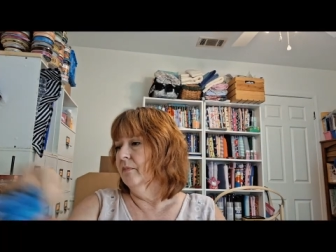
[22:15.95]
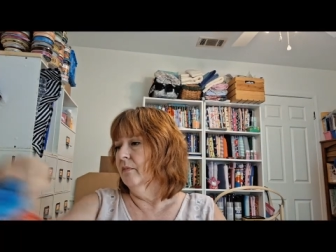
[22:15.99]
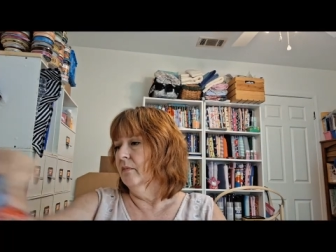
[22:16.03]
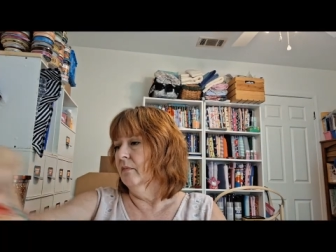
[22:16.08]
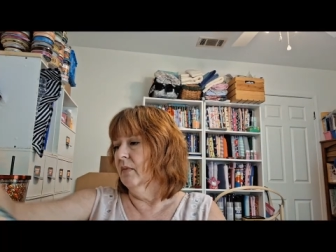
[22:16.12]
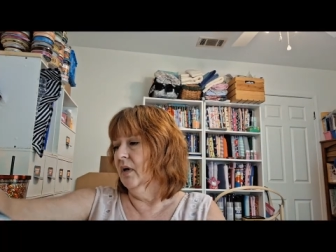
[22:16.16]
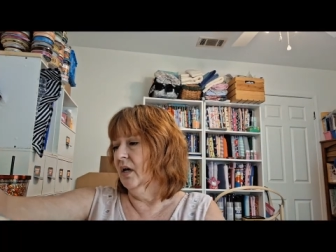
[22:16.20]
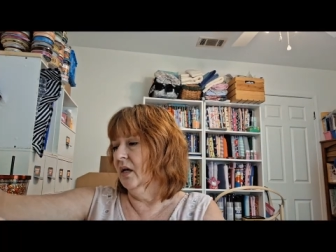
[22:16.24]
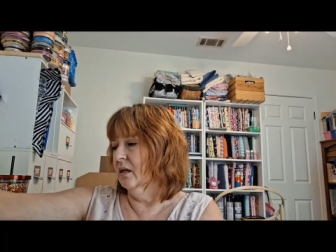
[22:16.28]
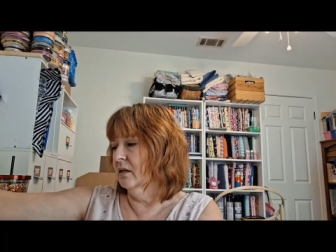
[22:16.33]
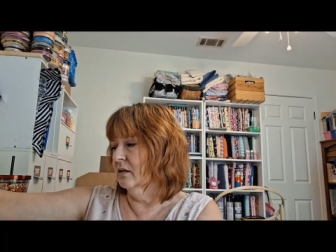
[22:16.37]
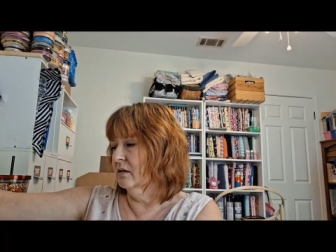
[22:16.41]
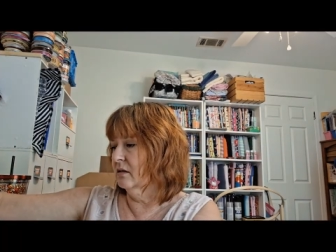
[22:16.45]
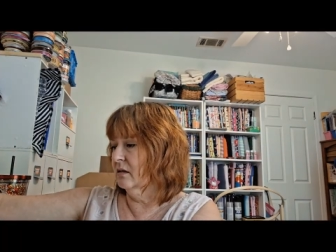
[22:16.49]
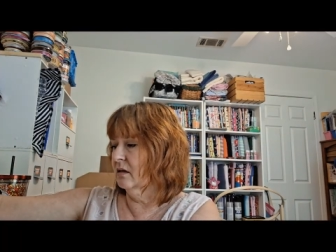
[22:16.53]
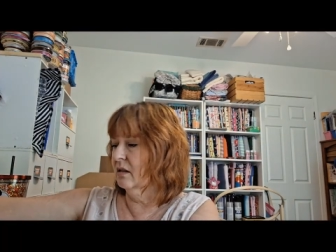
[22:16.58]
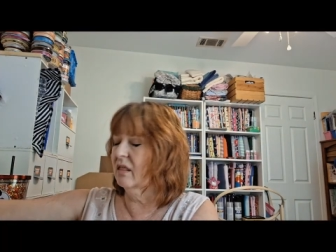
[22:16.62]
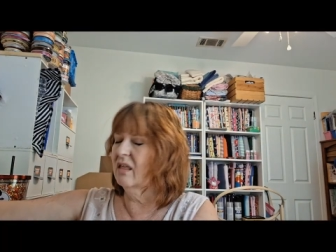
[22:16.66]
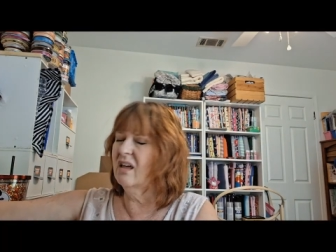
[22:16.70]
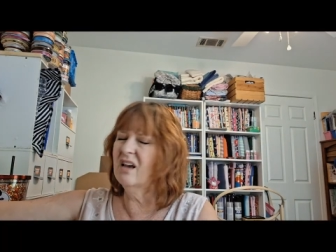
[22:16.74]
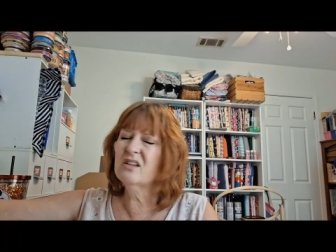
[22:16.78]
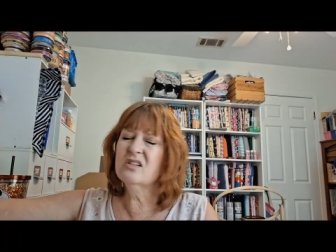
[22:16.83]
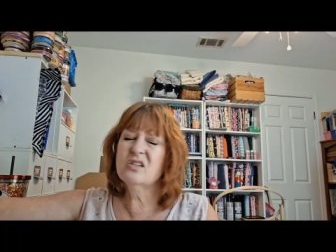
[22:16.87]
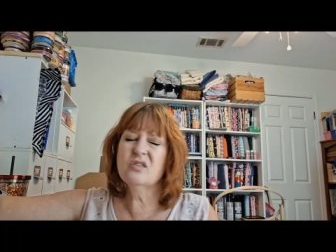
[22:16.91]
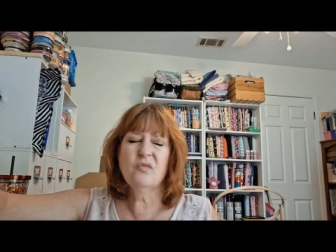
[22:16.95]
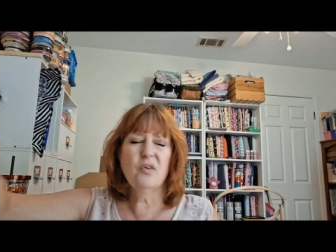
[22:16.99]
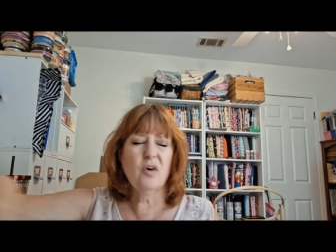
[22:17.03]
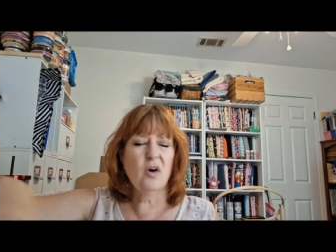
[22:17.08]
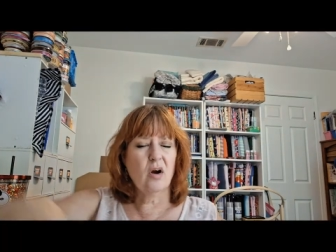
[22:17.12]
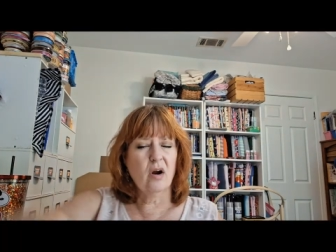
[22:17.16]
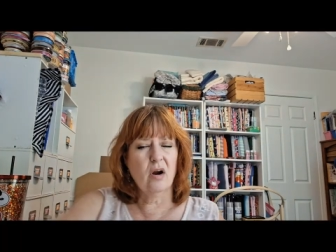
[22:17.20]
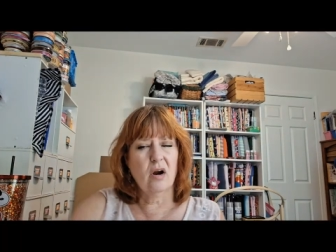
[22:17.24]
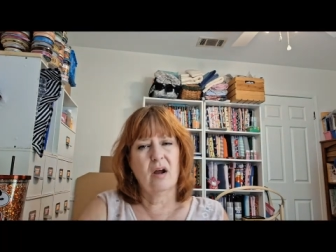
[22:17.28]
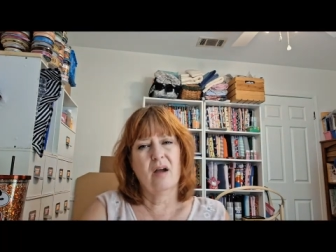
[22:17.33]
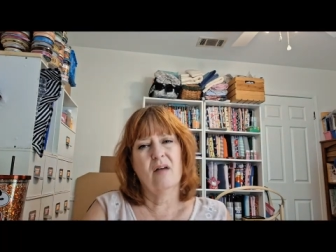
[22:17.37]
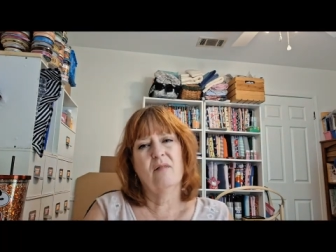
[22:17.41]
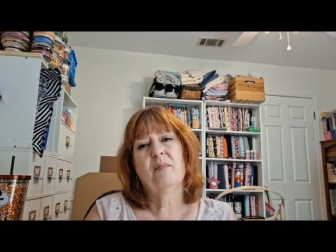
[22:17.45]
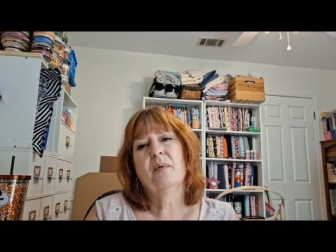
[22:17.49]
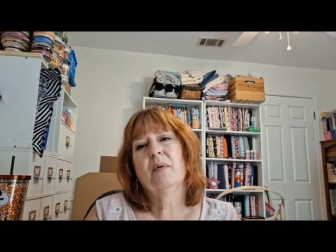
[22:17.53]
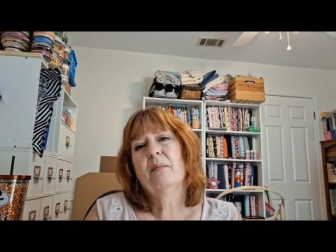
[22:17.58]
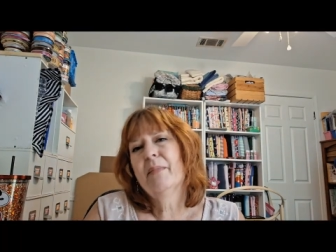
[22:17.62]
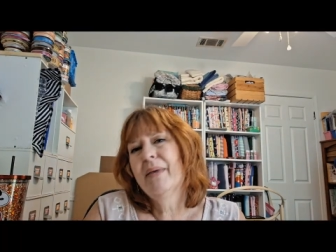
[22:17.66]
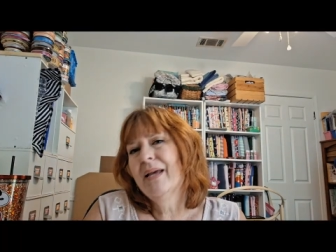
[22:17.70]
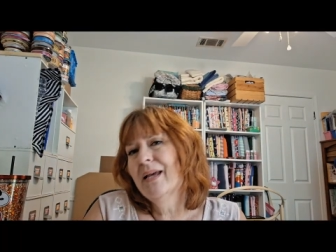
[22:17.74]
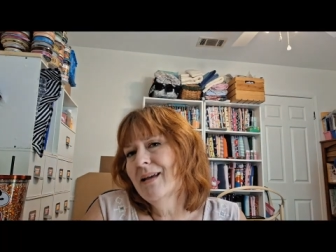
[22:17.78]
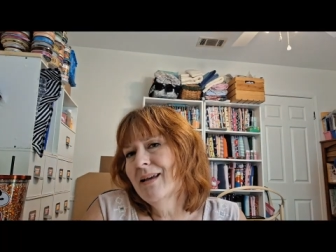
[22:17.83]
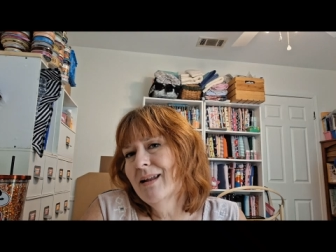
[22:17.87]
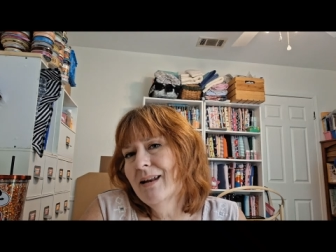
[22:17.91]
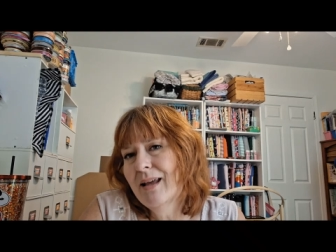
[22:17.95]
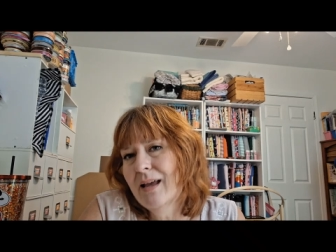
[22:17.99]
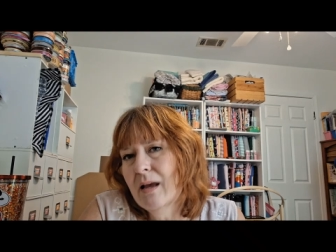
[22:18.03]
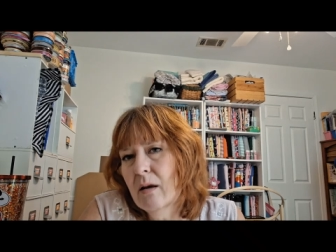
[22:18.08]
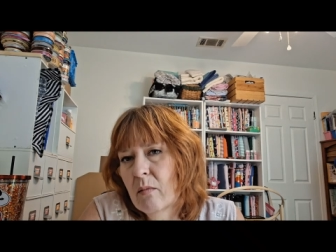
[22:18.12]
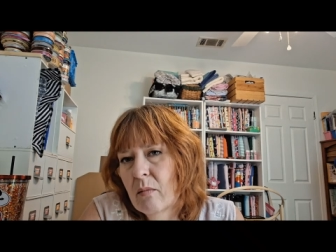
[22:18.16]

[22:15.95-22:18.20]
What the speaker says: Because thus far, I've been making